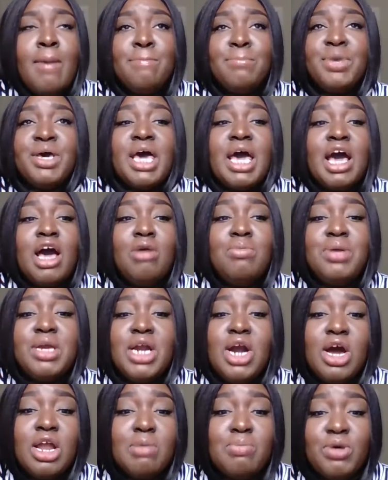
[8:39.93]
But I'll be
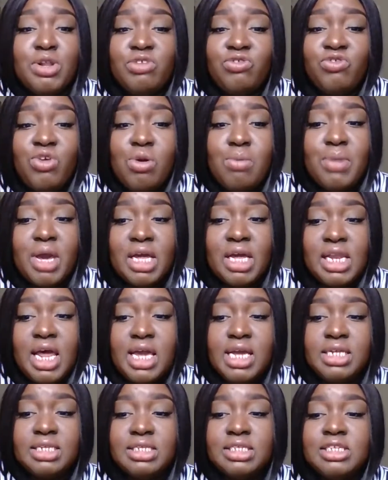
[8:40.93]
caught up on the phone with my
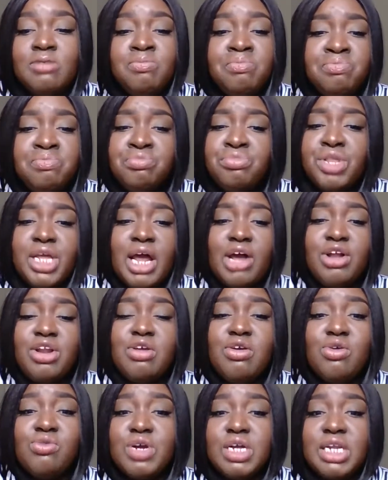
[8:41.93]
clients, I don't
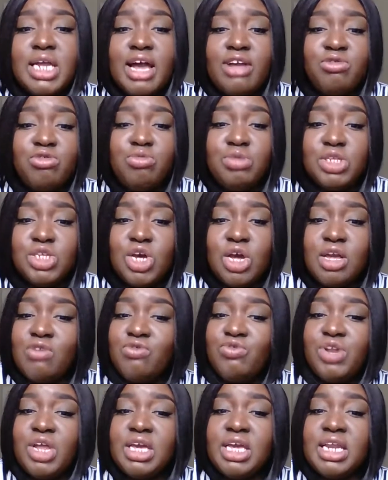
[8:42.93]
even realize we've been talking
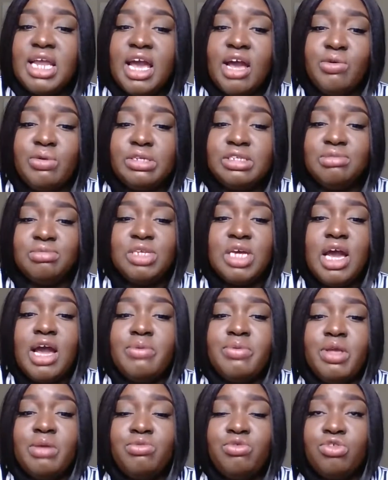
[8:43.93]
for like an hour
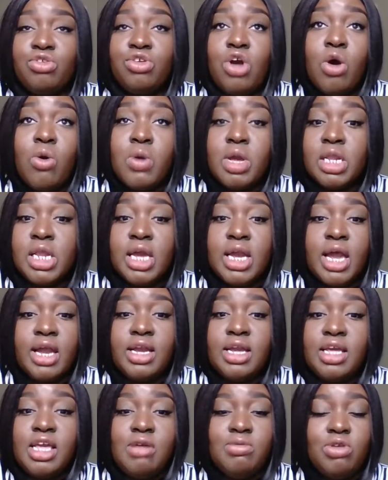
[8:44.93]
sometimes. I'm just going, like I
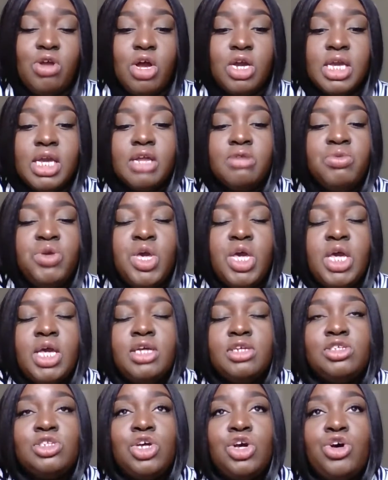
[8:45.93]
could keep talking.
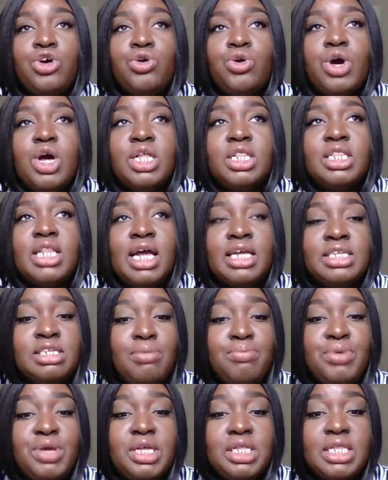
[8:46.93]
So that's a
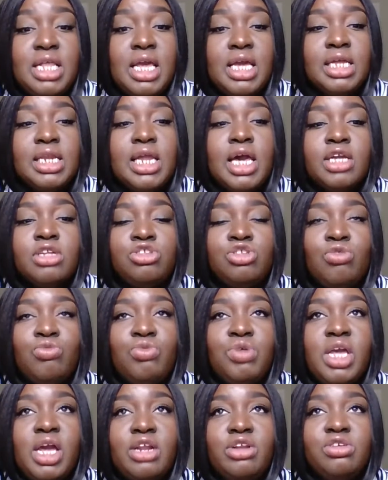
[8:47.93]
big thing, like to
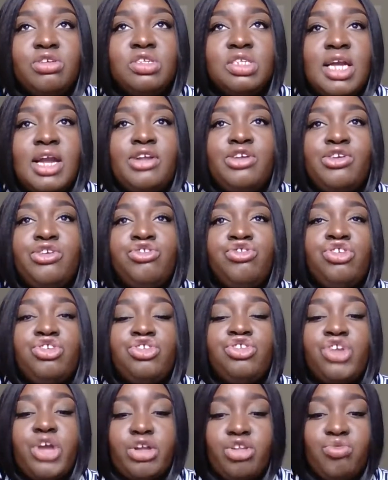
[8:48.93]
really understand your
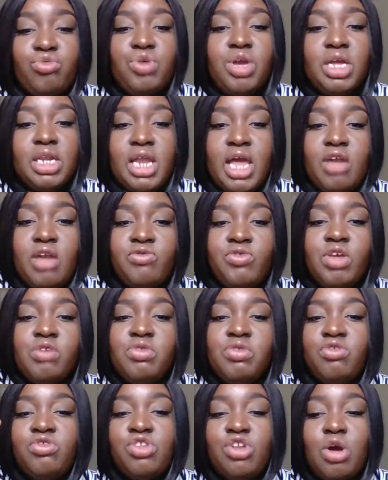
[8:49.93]
trajectory in life.
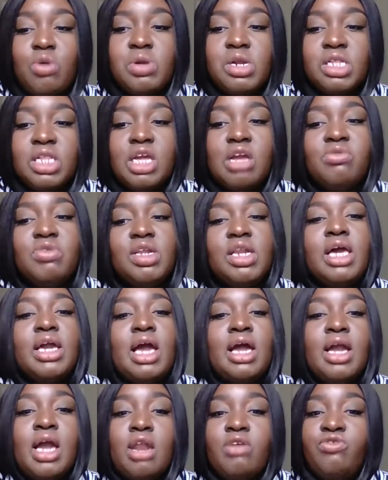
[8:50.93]
Even if you don't want to think of it like
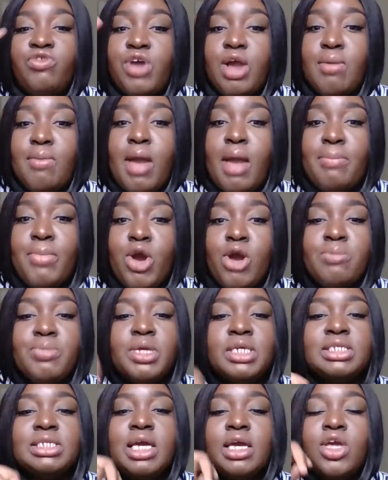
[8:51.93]
I got to find my
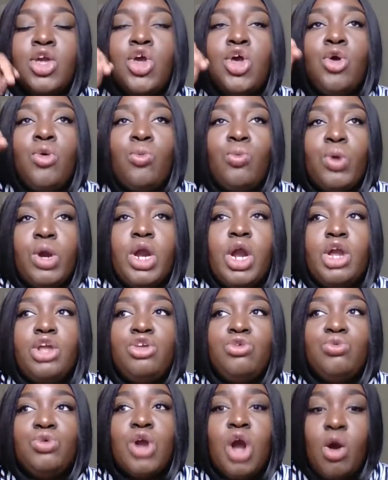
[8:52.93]
purpose, like where are
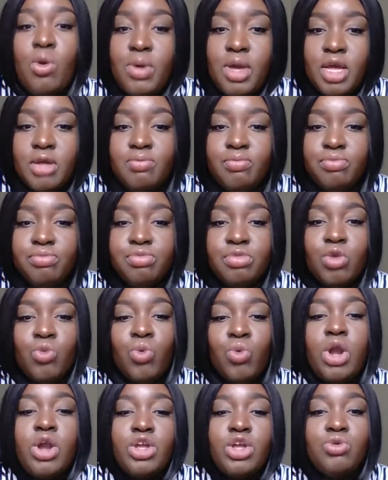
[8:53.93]
you going?
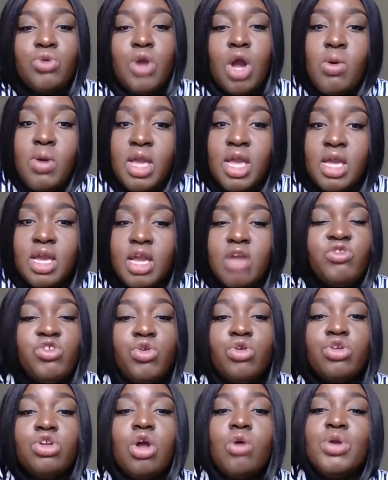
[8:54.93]
Where are you going? If you
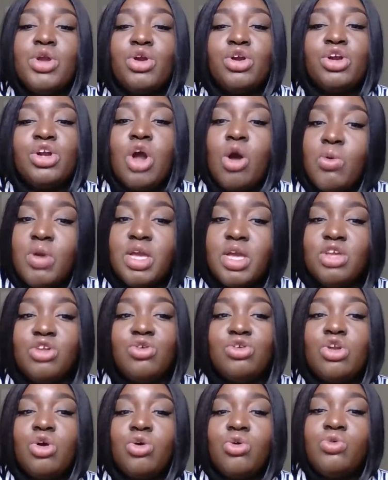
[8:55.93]
don't know where you're going, you
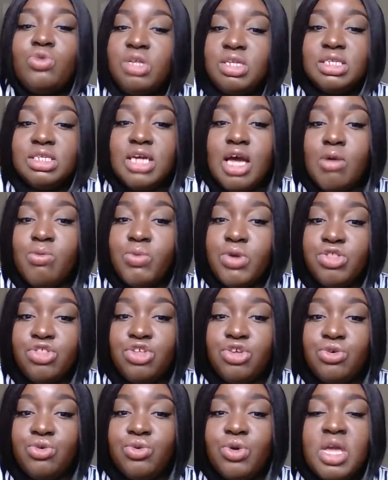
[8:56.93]
don't know who needs to come with
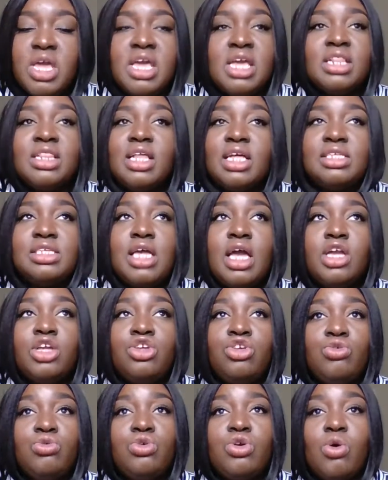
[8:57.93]
you. That's like
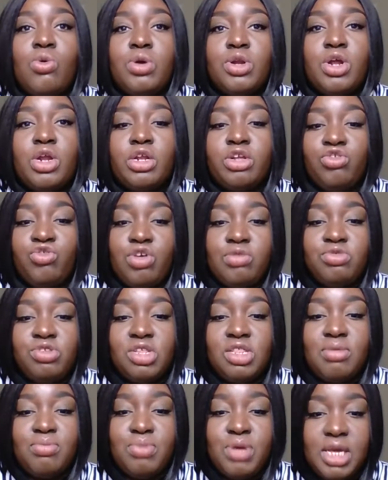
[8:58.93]
you going on a trip
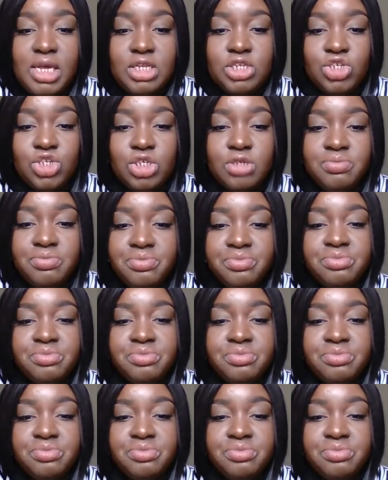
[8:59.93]
to the beach.